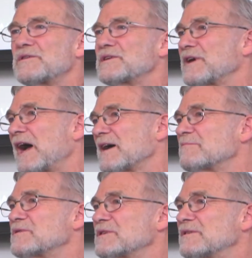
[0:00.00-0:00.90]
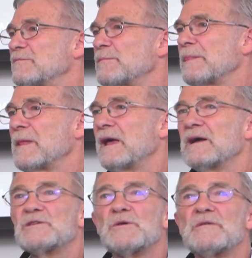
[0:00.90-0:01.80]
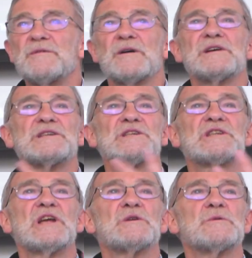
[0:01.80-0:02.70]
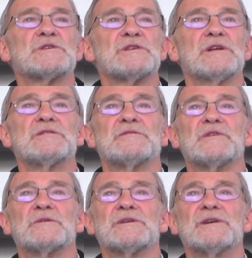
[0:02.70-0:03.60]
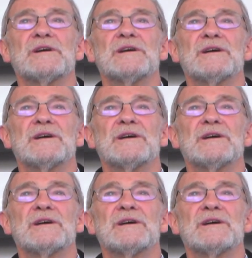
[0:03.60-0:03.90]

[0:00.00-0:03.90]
three times to a very distinguished interviewer.